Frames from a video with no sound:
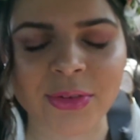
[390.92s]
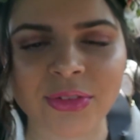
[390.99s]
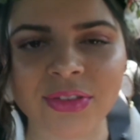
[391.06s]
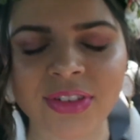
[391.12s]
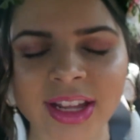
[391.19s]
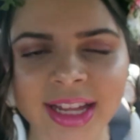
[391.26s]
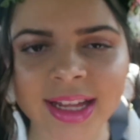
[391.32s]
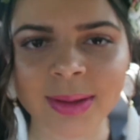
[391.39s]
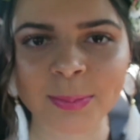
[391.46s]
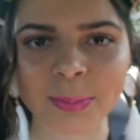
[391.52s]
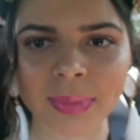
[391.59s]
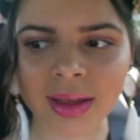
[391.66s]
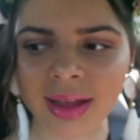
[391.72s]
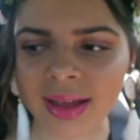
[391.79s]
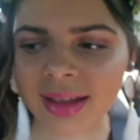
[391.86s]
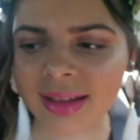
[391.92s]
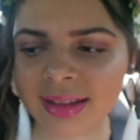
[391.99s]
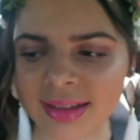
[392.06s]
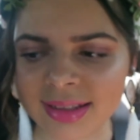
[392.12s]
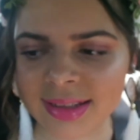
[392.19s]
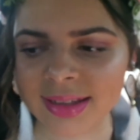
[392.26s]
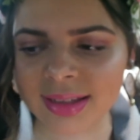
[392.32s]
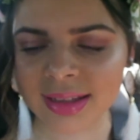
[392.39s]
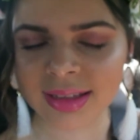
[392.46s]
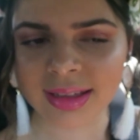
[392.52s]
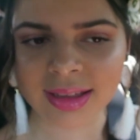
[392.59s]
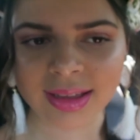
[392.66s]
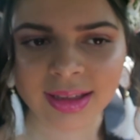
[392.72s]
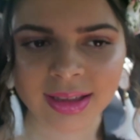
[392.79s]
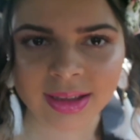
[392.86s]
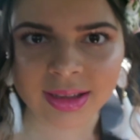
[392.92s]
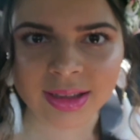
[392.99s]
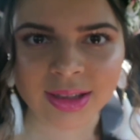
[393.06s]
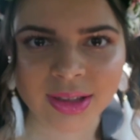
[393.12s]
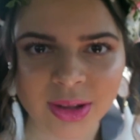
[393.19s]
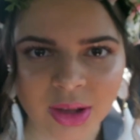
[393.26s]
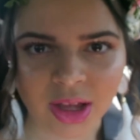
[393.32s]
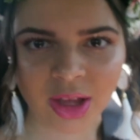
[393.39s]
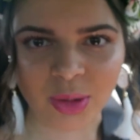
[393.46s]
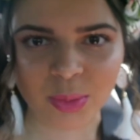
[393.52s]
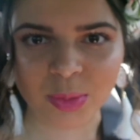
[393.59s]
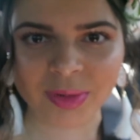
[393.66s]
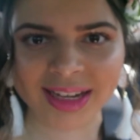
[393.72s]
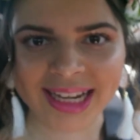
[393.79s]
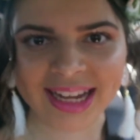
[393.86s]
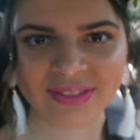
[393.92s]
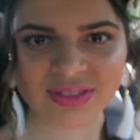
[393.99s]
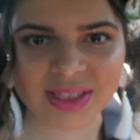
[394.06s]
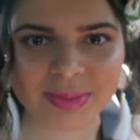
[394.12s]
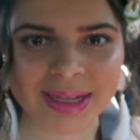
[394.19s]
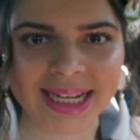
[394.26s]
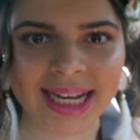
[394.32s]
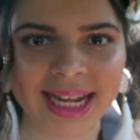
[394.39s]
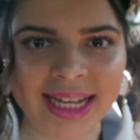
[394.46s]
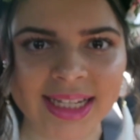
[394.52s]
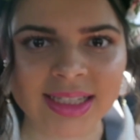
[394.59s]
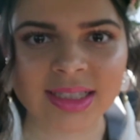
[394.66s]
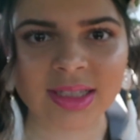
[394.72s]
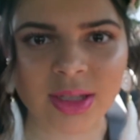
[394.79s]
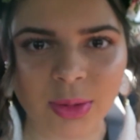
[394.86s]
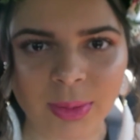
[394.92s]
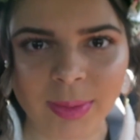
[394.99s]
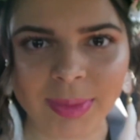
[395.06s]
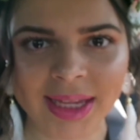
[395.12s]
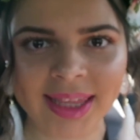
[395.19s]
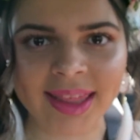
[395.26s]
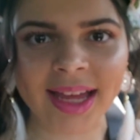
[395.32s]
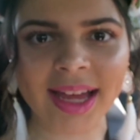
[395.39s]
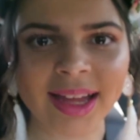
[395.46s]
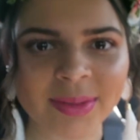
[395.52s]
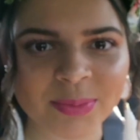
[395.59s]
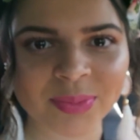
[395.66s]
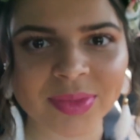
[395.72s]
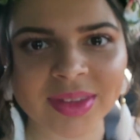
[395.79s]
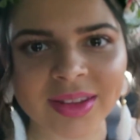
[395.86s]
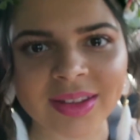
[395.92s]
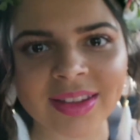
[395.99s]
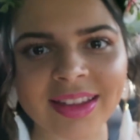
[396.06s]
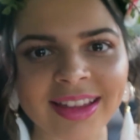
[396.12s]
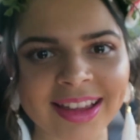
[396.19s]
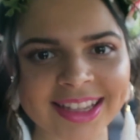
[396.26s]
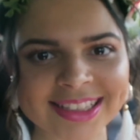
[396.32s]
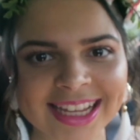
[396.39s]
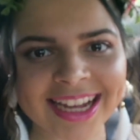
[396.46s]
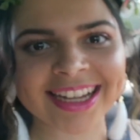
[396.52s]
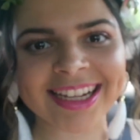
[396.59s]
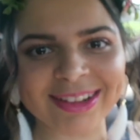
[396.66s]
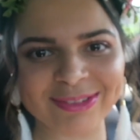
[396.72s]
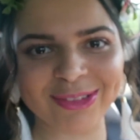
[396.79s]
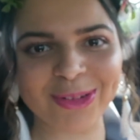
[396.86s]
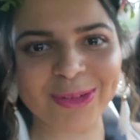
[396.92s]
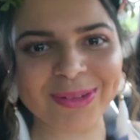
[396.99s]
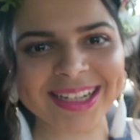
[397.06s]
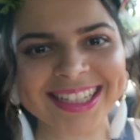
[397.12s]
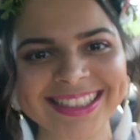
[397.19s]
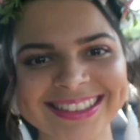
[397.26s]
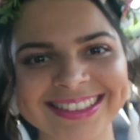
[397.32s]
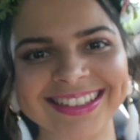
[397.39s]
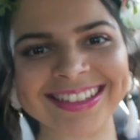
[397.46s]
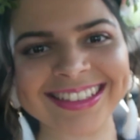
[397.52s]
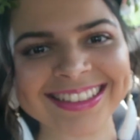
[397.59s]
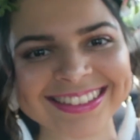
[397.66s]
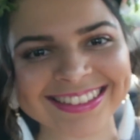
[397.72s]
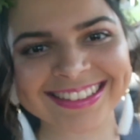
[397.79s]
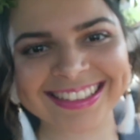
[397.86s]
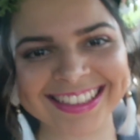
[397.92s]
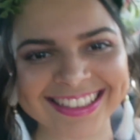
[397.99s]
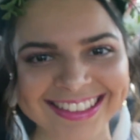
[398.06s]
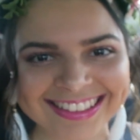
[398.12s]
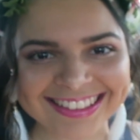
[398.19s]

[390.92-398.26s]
as well. we, oh, we, left a bit late, so we'll be there. Yeah, we'll be up exactly four minutes starts.